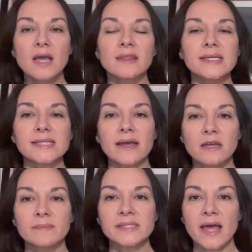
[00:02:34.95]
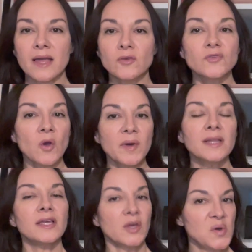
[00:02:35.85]
these items that you don't want to
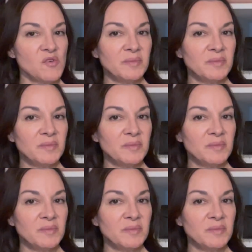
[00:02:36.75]
let go of,